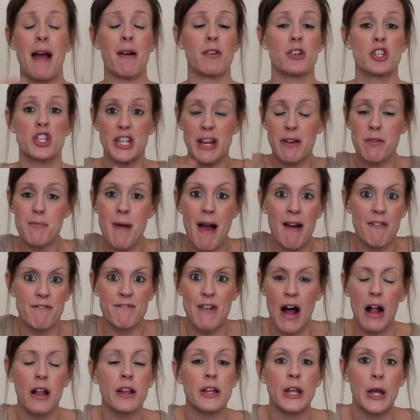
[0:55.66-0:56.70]
sheer amount of
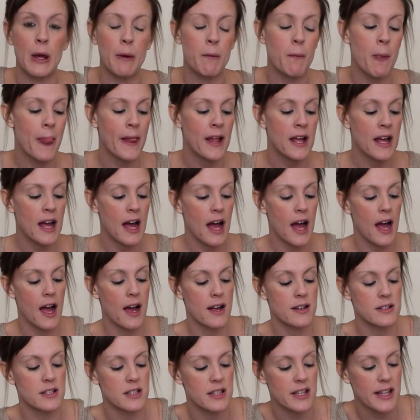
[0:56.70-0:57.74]
value
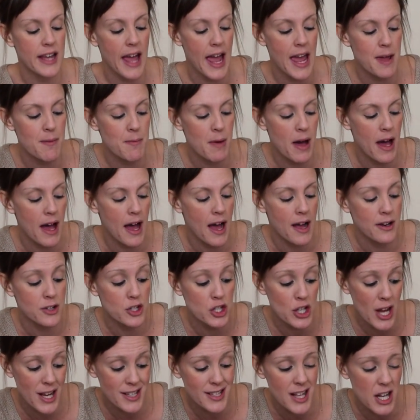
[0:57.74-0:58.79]
to the game. And
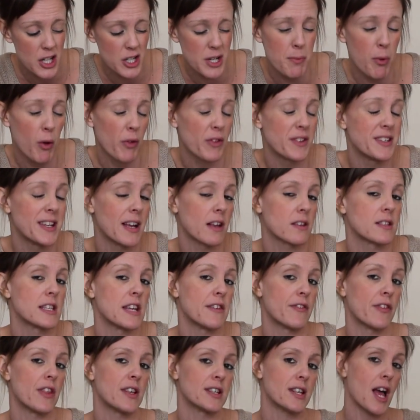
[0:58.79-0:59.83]
Jess actually bought the DLC
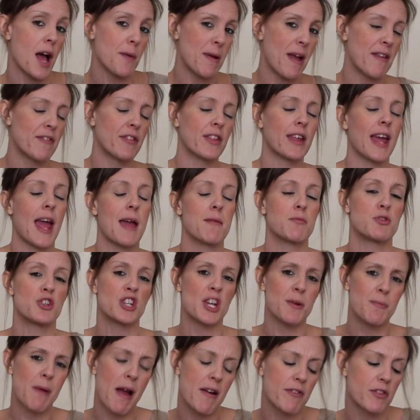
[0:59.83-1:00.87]
for this. I paid for the game,
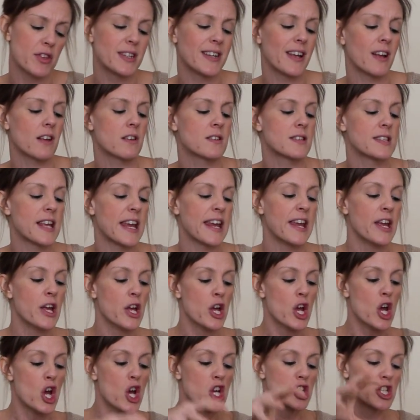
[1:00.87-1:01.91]
she paid for the DLC.
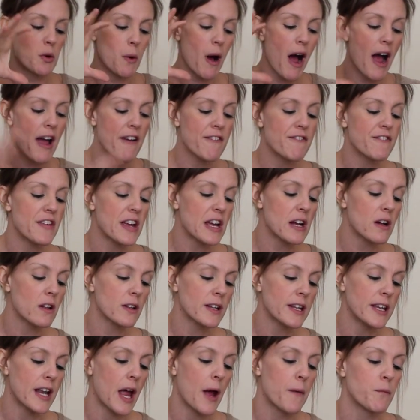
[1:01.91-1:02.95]
So I feel,
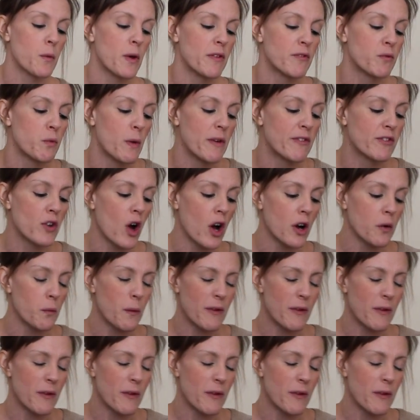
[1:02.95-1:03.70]
you know, we've got